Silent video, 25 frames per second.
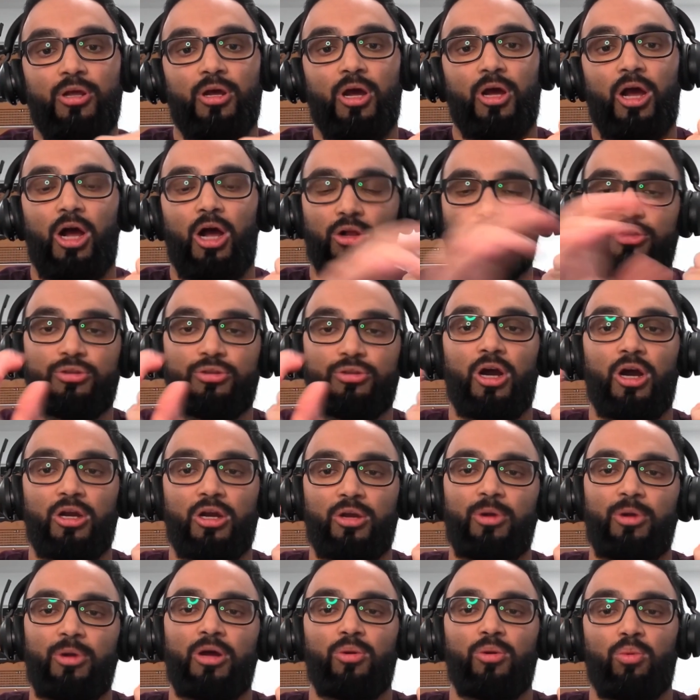I'll talk
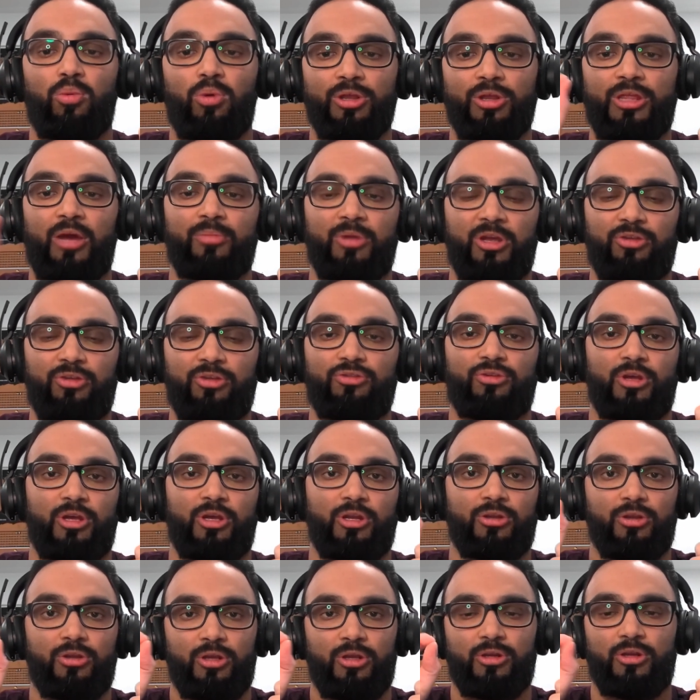about what that means
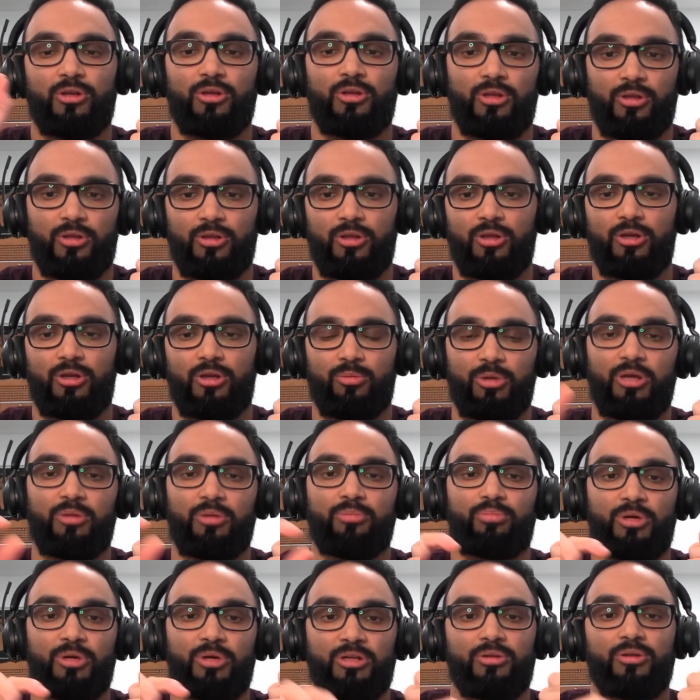in a
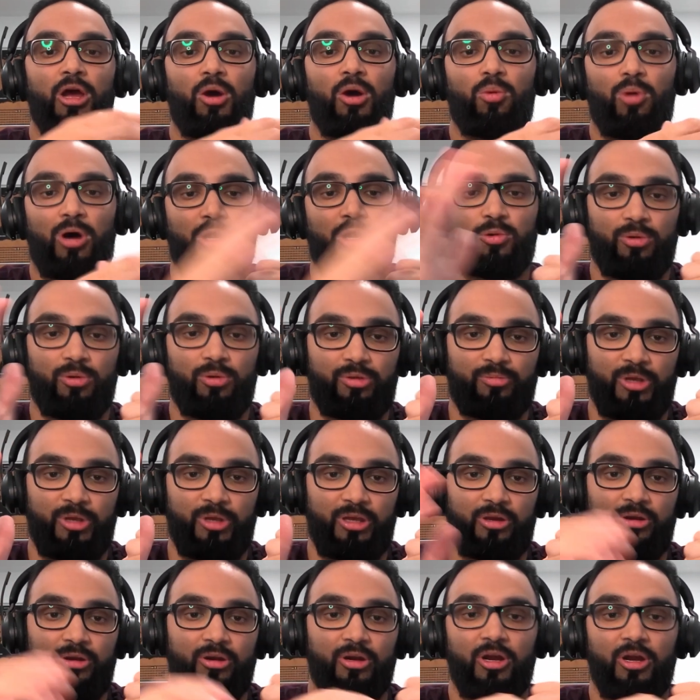bit, but walk with me
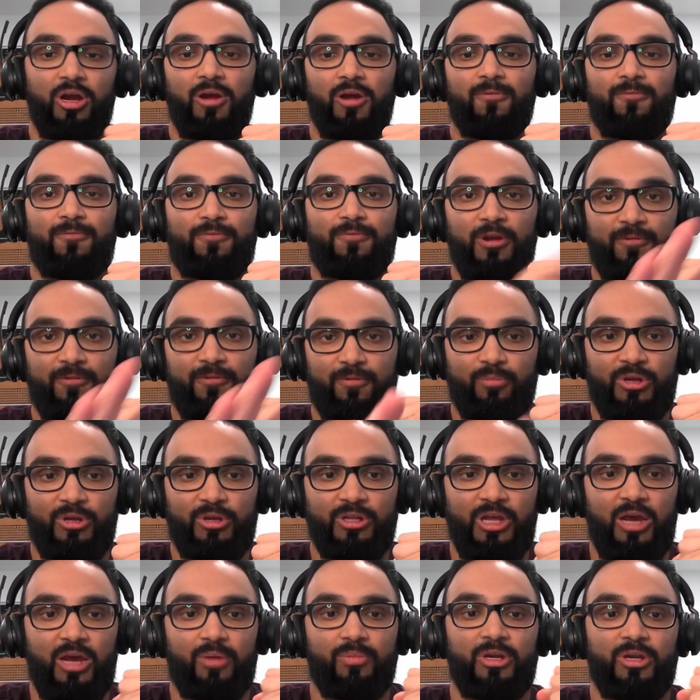here. Free from
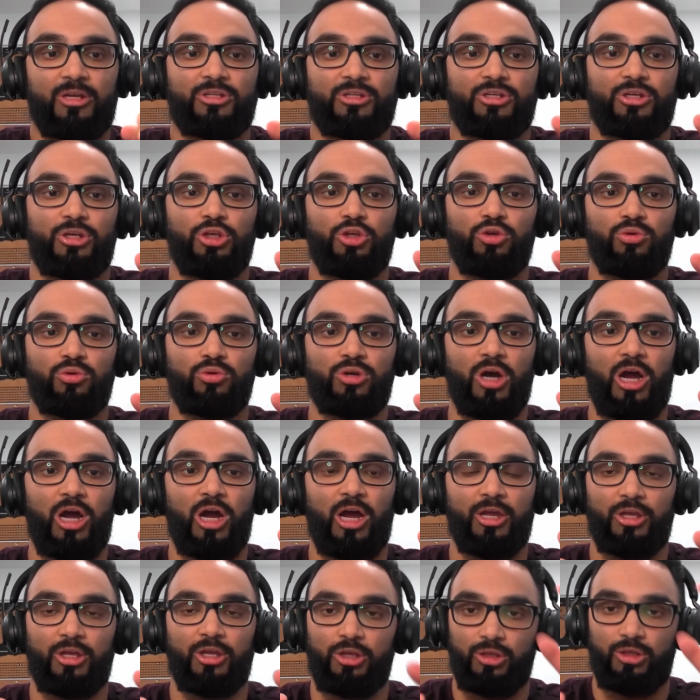contaminants, you
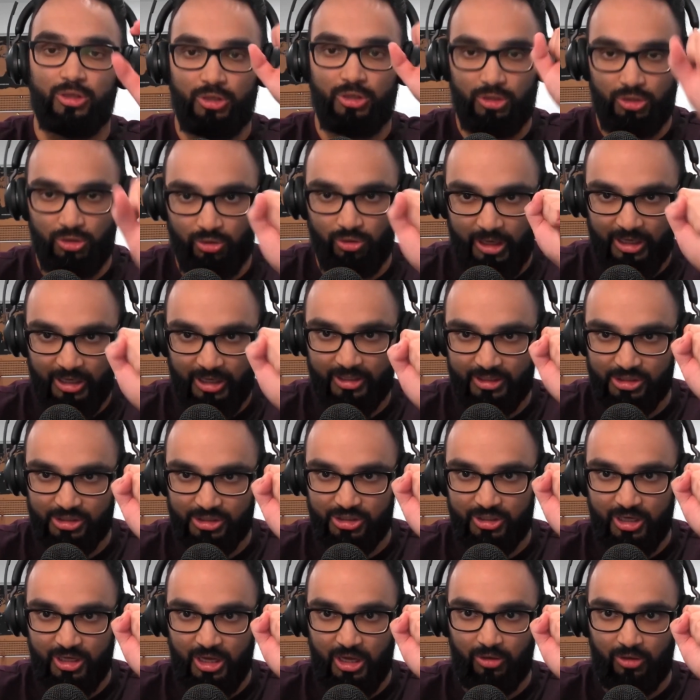got your
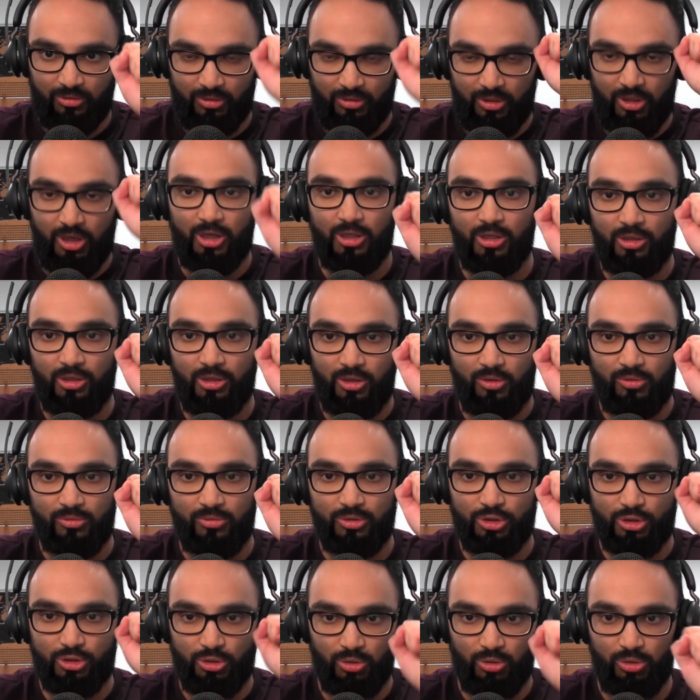antigen now. All alone,
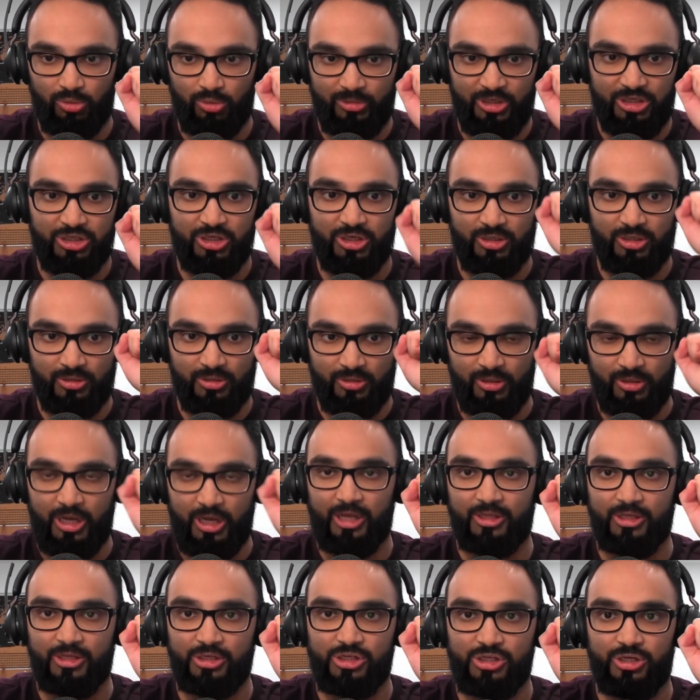solo mission,
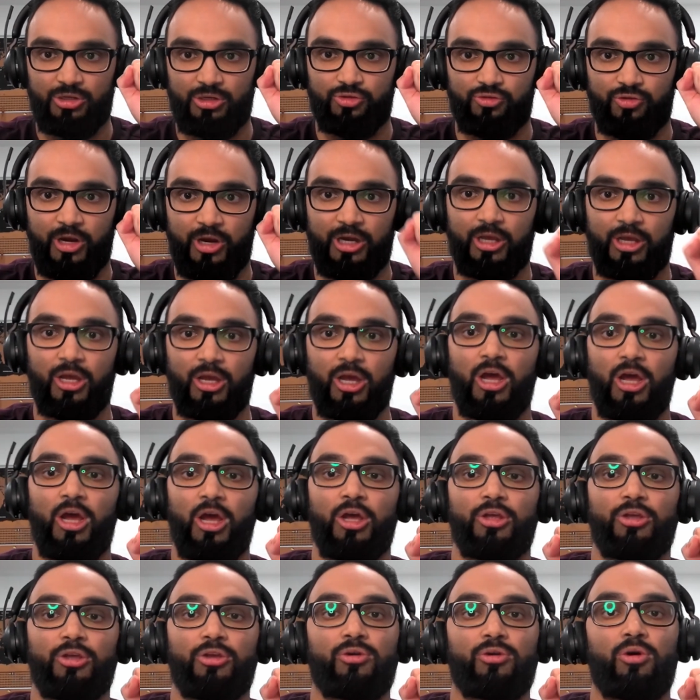antigen is ready.
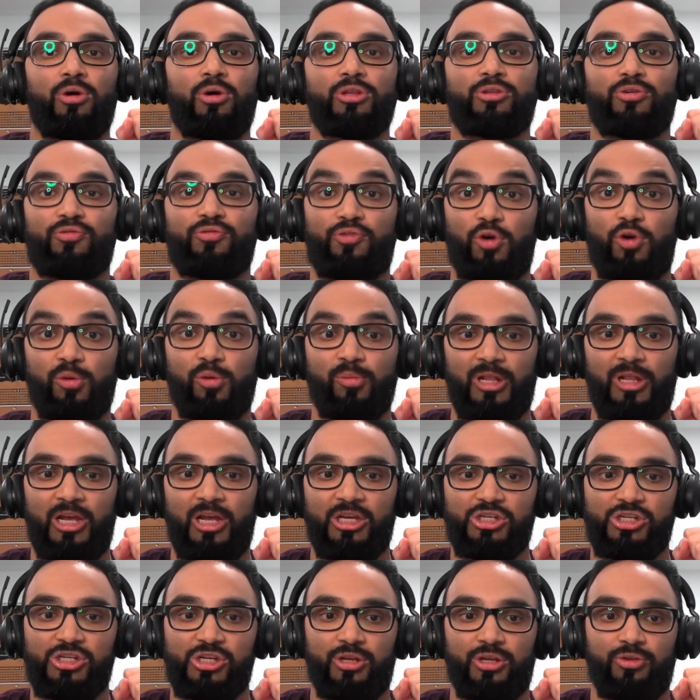You go into
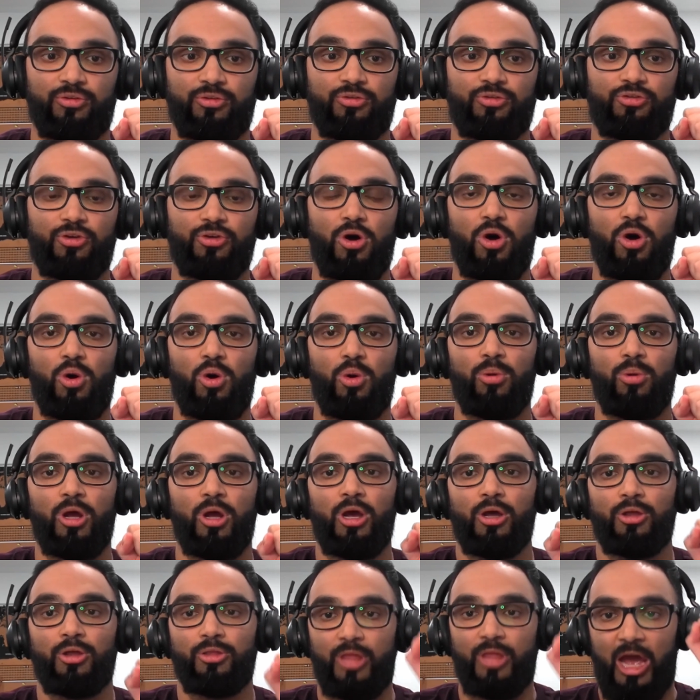formulation. So
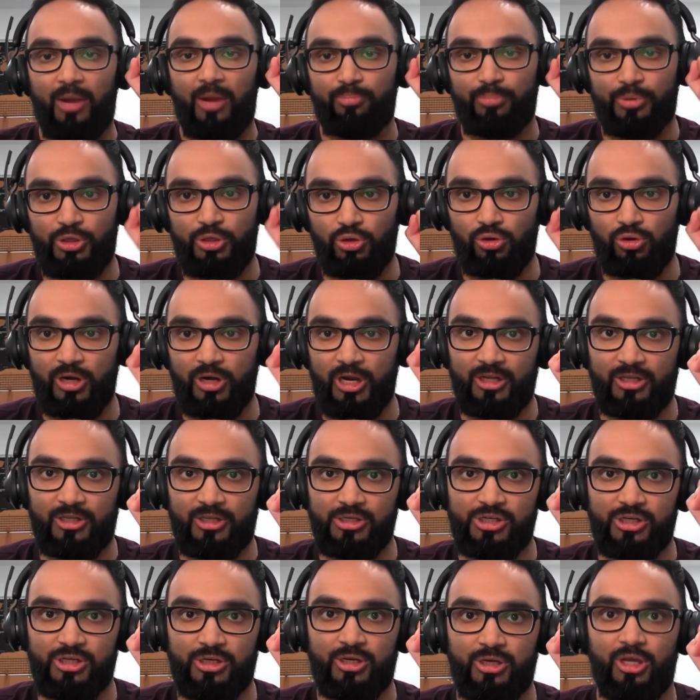that pure
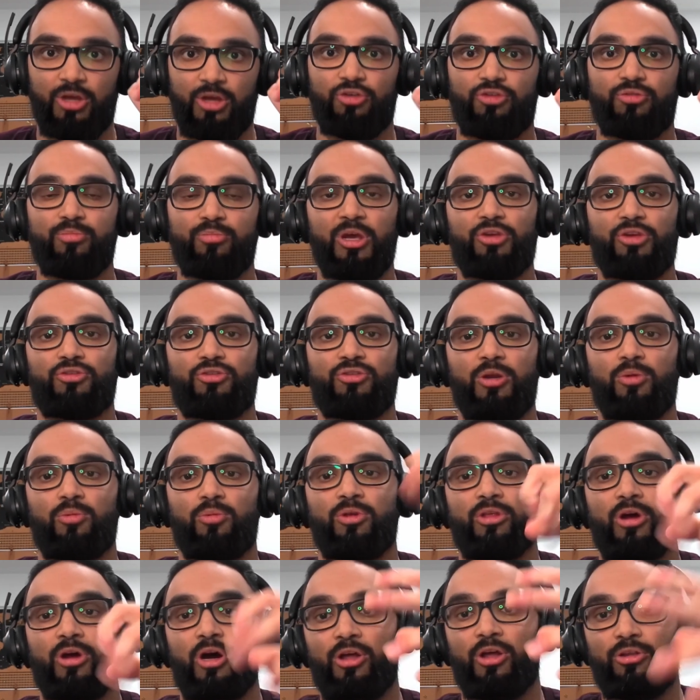antigen is mixed in
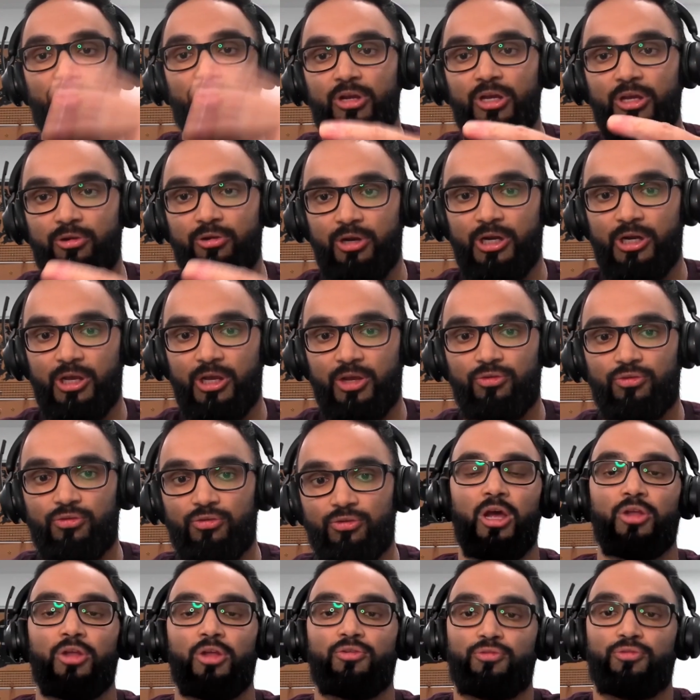with other ingredients
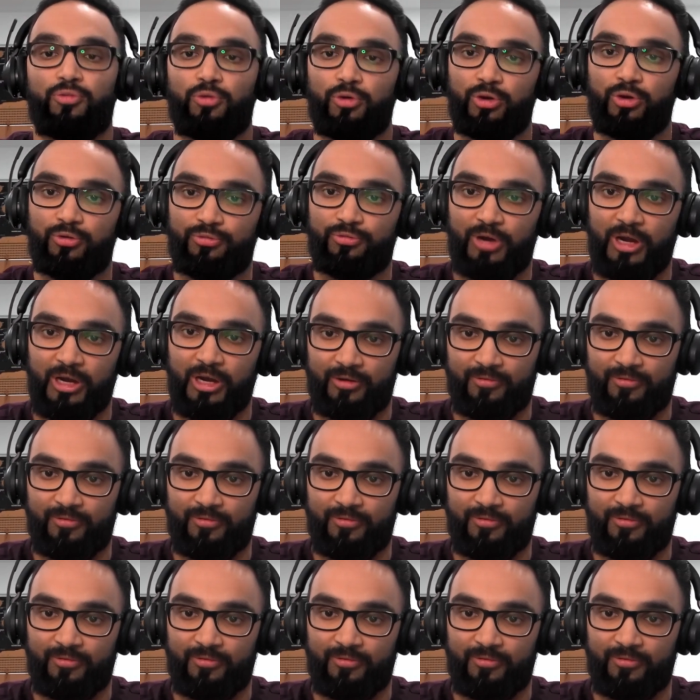for your final